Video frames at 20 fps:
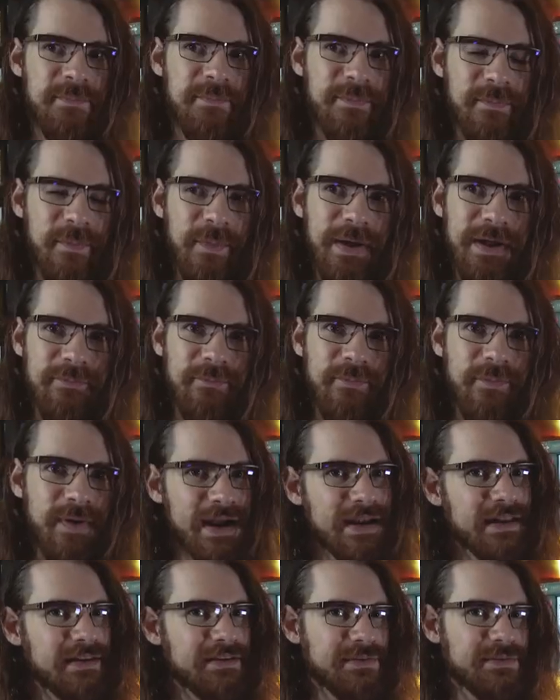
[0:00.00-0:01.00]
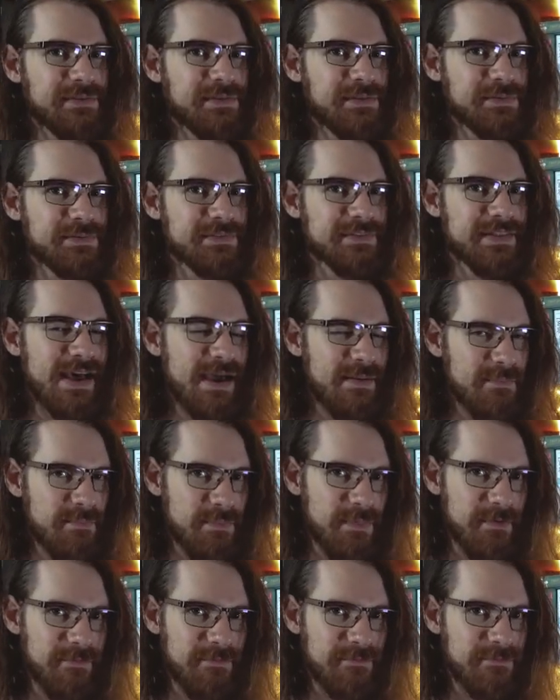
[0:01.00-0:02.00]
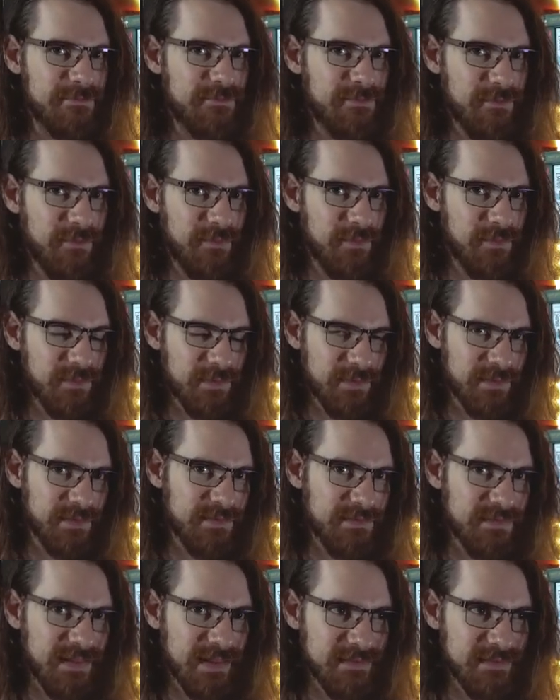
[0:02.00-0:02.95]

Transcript: boy, why didn't you use that before?